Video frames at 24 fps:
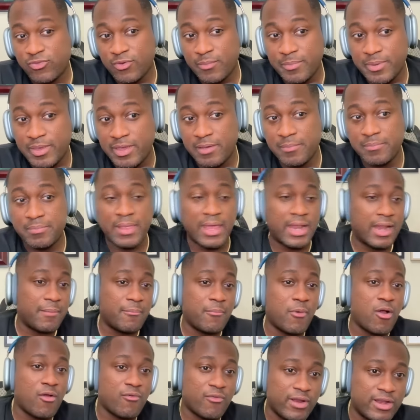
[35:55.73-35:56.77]
from him that
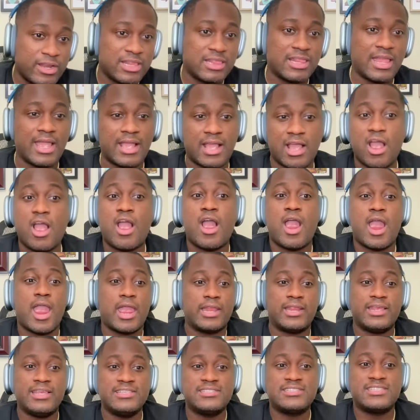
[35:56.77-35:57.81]
I'm already like, all
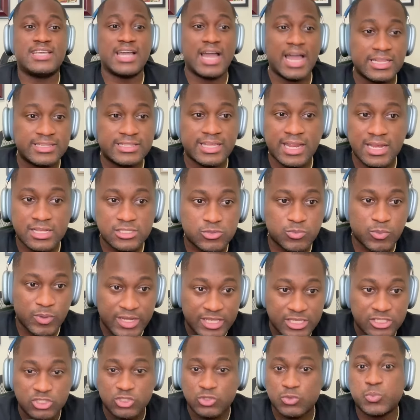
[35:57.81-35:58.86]
right, he's got that is when
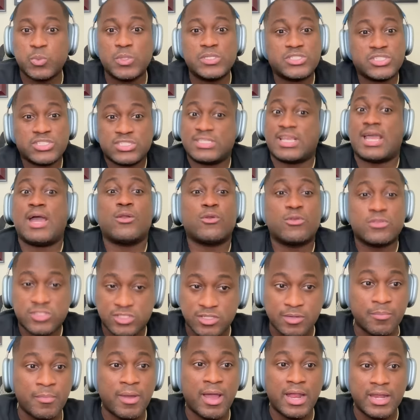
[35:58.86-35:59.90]
he switches out on
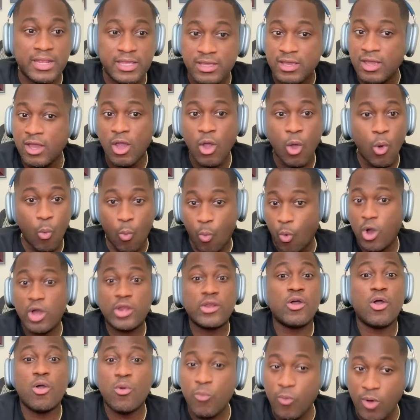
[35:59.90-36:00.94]
somebody
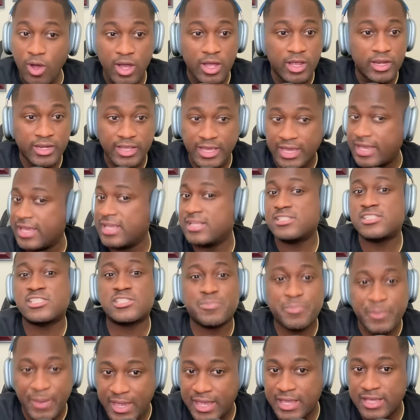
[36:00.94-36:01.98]
one on one in
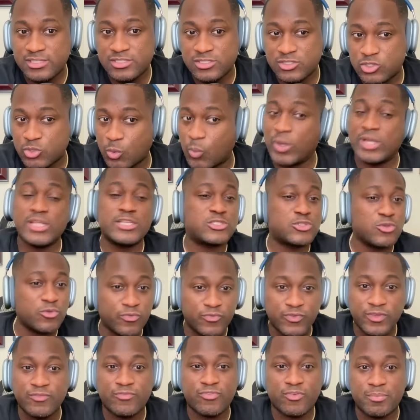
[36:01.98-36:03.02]
space, 22
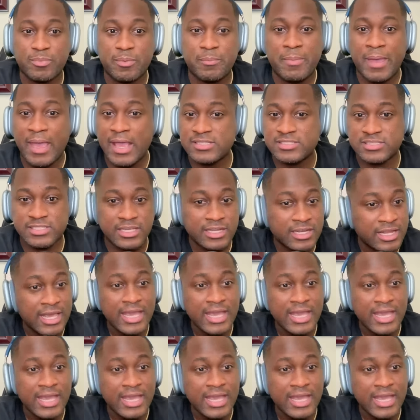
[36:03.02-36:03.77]
feet from the basket,